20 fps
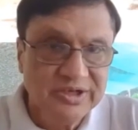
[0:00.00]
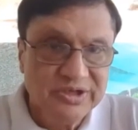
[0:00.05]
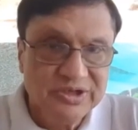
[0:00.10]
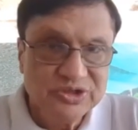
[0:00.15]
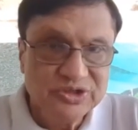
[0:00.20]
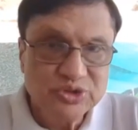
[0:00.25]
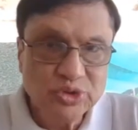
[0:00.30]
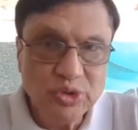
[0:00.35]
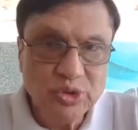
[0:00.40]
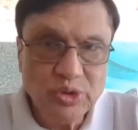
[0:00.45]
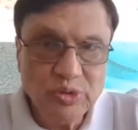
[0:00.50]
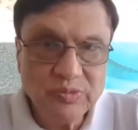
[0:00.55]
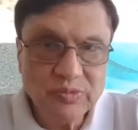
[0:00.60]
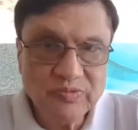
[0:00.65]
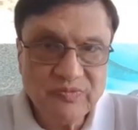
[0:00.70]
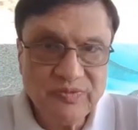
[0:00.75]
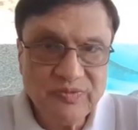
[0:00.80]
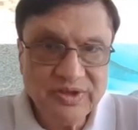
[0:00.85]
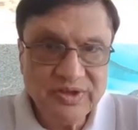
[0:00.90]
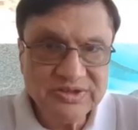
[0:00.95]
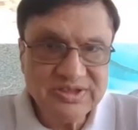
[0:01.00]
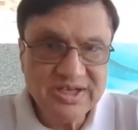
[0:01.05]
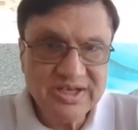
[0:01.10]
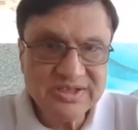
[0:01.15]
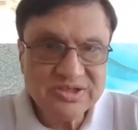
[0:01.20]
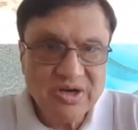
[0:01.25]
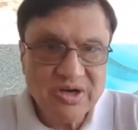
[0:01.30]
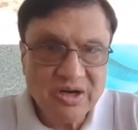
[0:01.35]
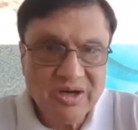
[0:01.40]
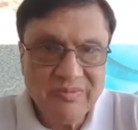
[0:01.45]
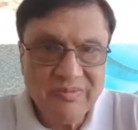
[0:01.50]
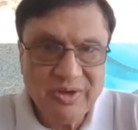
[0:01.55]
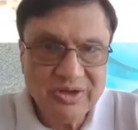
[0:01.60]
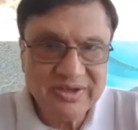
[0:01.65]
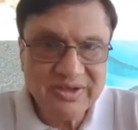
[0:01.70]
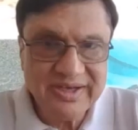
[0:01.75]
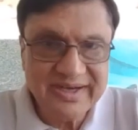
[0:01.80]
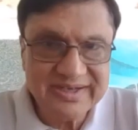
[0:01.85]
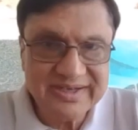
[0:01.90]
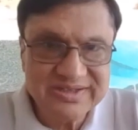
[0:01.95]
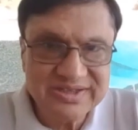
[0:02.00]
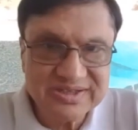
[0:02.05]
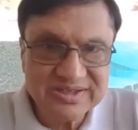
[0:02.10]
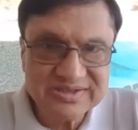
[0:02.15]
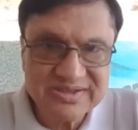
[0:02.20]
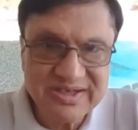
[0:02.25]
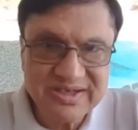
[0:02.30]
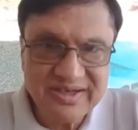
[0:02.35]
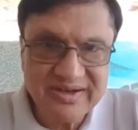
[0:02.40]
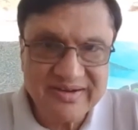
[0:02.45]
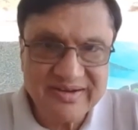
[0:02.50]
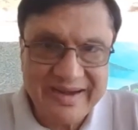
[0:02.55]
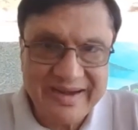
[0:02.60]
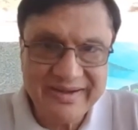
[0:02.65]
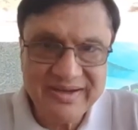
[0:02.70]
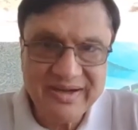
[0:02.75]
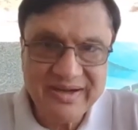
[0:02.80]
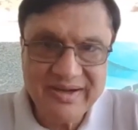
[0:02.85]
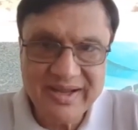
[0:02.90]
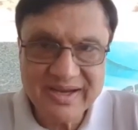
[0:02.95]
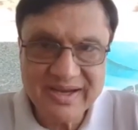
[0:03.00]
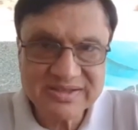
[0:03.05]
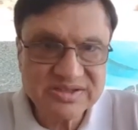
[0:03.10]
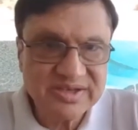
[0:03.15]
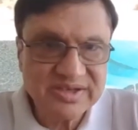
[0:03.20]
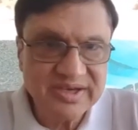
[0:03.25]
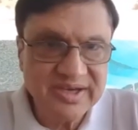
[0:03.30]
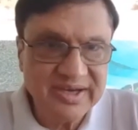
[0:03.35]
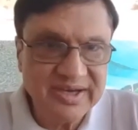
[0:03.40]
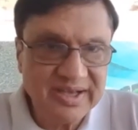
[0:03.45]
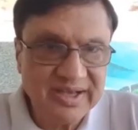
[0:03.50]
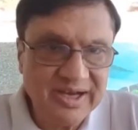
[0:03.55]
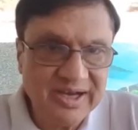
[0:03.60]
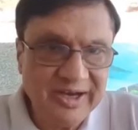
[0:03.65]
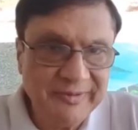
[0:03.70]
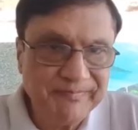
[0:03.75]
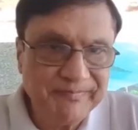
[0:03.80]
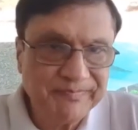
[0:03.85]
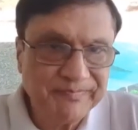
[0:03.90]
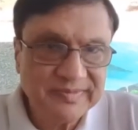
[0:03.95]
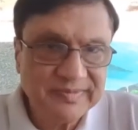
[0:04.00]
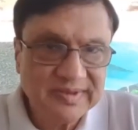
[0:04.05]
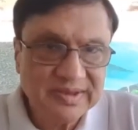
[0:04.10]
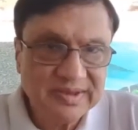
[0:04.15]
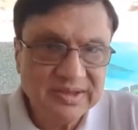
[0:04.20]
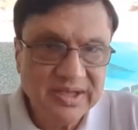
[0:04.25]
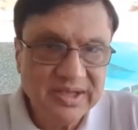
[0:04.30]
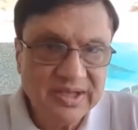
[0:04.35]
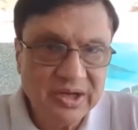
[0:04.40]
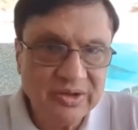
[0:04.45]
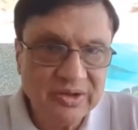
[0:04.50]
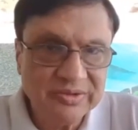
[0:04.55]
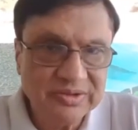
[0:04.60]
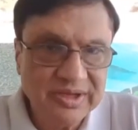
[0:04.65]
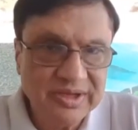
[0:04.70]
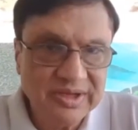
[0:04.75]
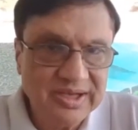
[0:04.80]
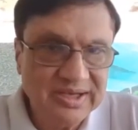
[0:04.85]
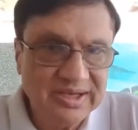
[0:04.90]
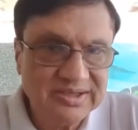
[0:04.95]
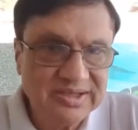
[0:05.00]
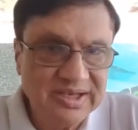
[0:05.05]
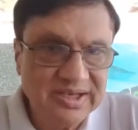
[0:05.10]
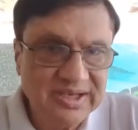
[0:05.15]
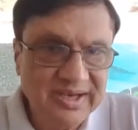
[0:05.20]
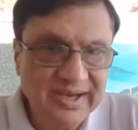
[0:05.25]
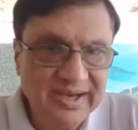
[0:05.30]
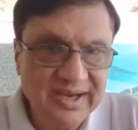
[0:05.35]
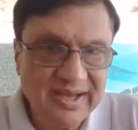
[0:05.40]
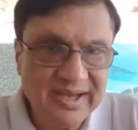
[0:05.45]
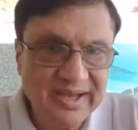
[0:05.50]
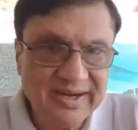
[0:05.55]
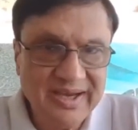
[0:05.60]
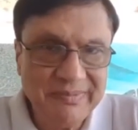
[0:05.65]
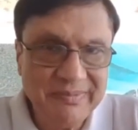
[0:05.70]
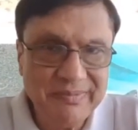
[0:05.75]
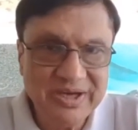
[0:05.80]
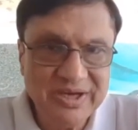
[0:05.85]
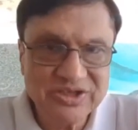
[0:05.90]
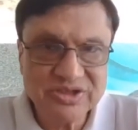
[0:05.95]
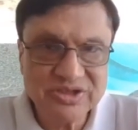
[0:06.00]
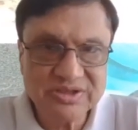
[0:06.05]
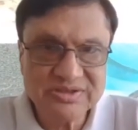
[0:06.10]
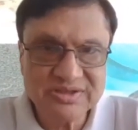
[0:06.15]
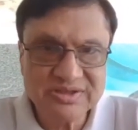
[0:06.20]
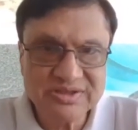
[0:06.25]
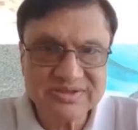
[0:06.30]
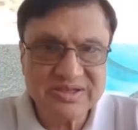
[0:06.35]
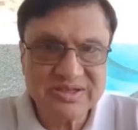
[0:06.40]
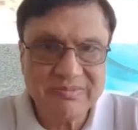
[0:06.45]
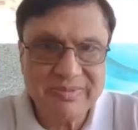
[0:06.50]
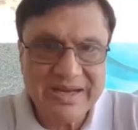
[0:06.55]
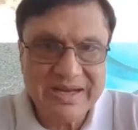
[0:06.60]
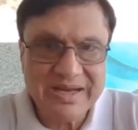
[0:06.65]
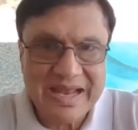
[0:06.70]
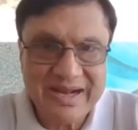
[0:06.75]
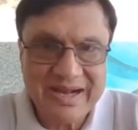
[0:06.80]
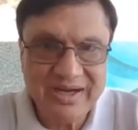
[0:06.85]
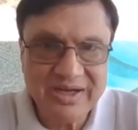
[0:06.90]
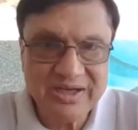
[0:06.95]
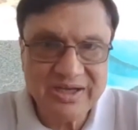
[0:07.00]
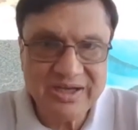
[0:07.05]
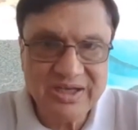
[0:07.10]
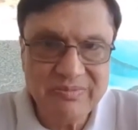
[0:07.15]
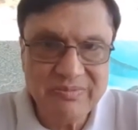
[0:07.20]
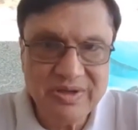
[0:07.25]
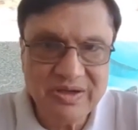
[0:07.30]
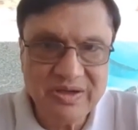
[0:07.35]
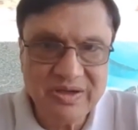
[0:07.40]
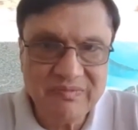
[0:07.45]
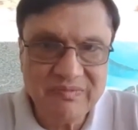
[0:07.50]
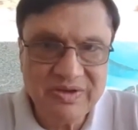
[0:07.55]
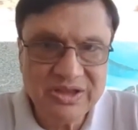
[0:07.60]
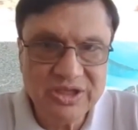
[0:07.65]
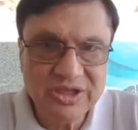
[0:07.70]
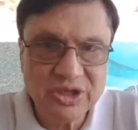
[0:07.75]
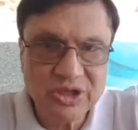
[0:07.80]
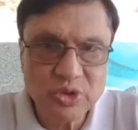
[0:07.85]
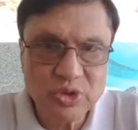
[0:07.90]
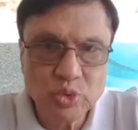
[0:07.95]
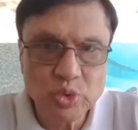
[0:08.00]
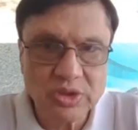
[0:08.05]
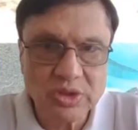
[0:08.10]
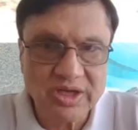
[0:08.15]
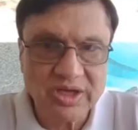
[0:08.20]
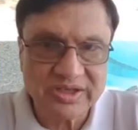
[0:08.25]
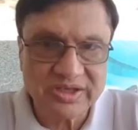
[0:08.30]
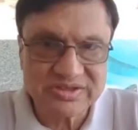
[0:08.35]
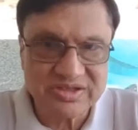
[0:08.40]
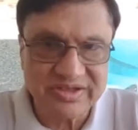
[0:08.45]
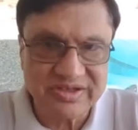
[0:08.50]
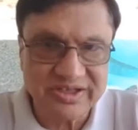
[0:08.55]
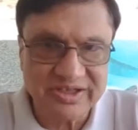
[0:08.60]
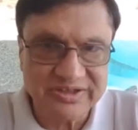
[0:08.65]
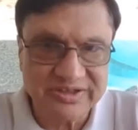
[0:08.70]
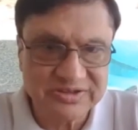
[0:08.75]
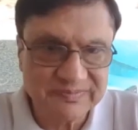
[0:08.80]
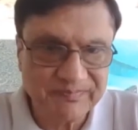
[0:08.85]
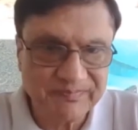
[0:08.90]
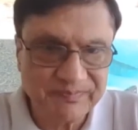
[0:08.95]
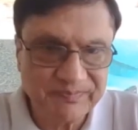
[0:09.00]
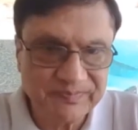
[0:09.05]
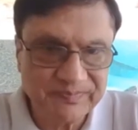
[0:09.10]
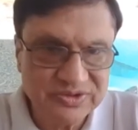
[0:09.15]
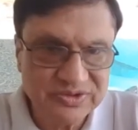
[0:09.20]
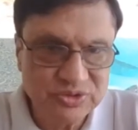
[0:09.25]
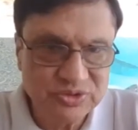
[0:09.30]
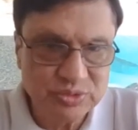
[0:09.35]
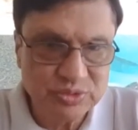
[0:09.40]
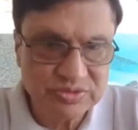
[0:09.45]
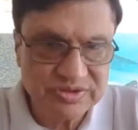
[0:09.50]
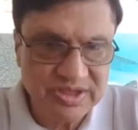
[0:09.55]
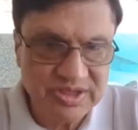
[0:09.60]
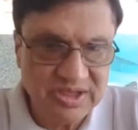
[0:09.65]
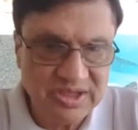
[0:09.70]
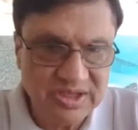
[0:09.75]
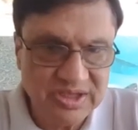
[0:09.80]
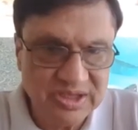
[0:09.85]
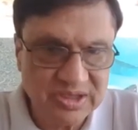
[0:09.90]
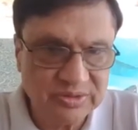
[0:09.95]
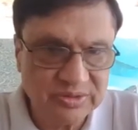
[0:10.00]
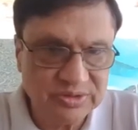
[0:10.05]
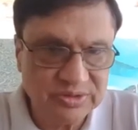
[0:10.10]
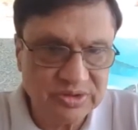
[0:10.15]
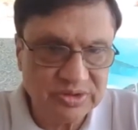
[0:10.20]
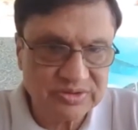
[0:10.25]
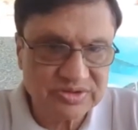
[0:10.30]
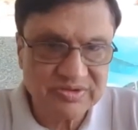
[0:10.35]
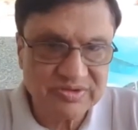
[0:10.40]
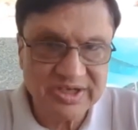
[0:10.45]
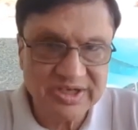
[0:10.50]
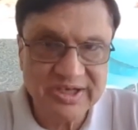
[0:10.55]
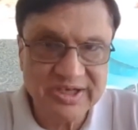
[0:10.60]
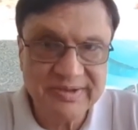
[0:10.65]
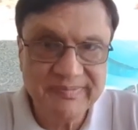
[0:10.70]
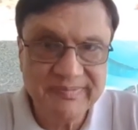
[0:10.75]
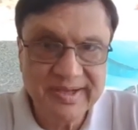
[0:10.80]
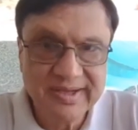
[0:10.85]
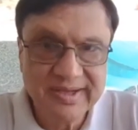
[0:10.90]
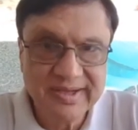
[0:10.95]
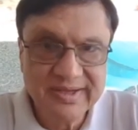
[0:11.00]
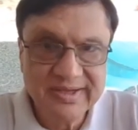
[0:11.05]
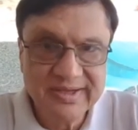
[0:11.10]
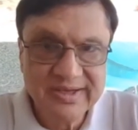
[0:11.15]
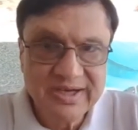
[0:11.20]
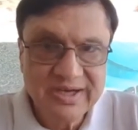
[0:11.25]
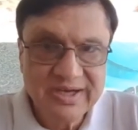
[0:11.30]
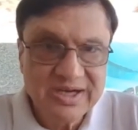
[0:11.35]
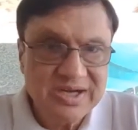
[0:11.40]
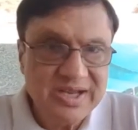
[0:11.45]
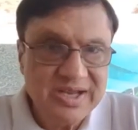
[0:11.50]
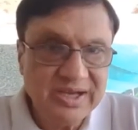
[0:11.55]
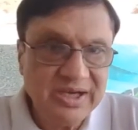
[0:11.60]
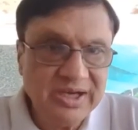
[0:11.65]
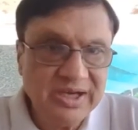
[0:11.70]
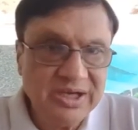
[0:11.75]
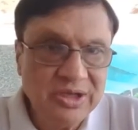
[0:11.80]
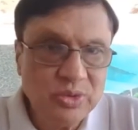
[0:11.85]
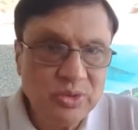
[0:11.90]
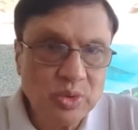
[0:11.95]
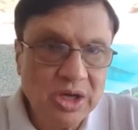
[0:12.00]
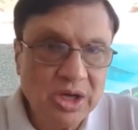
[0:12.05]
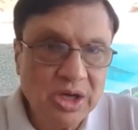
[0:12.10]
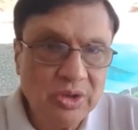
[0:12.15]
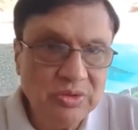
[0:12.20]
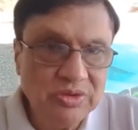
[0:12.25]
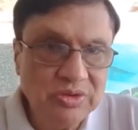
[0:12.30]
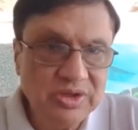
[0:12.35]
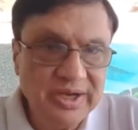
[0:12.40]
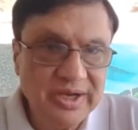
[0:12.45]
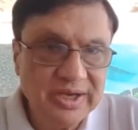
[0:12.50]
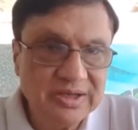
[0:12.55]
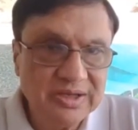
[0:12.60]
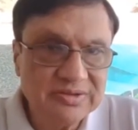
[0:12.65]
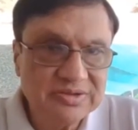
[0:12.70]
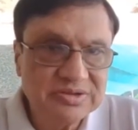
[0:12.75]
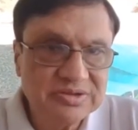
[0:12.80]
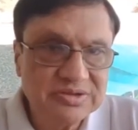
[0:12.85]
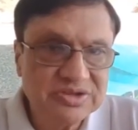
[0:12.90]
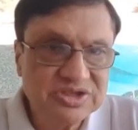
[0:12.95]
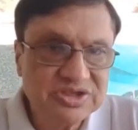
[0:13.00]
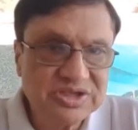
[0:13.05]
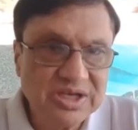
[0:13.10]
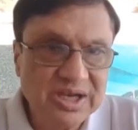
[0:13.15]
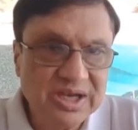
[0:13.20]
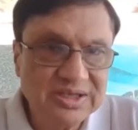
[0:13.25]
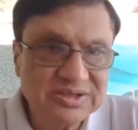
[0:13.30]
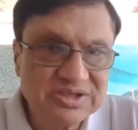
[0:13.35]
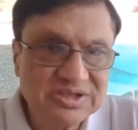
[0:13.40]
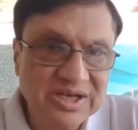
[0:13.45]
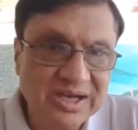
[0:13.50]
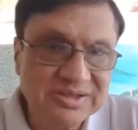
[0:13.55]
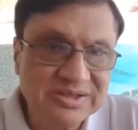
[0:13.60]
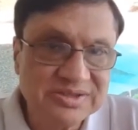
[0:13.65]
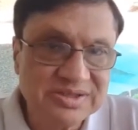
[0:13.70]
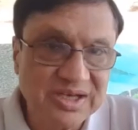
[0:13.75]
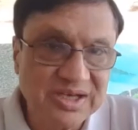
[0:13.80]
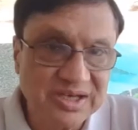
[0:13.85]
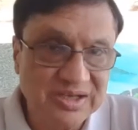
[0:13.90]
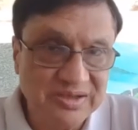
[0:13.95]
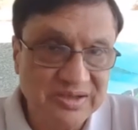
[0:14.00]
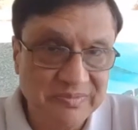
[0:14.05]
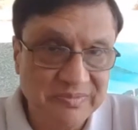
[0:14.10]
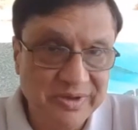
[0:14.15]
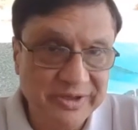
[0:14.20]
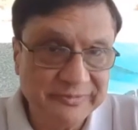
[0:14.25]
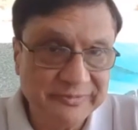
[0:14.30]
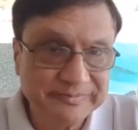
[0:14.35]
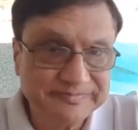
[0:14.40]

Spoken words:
So first, let's talk about the adjusted RAND index ARI. Now, ARI measures the similarity between the two clusterings, as you see here on your screen, taking into account the chance agreement.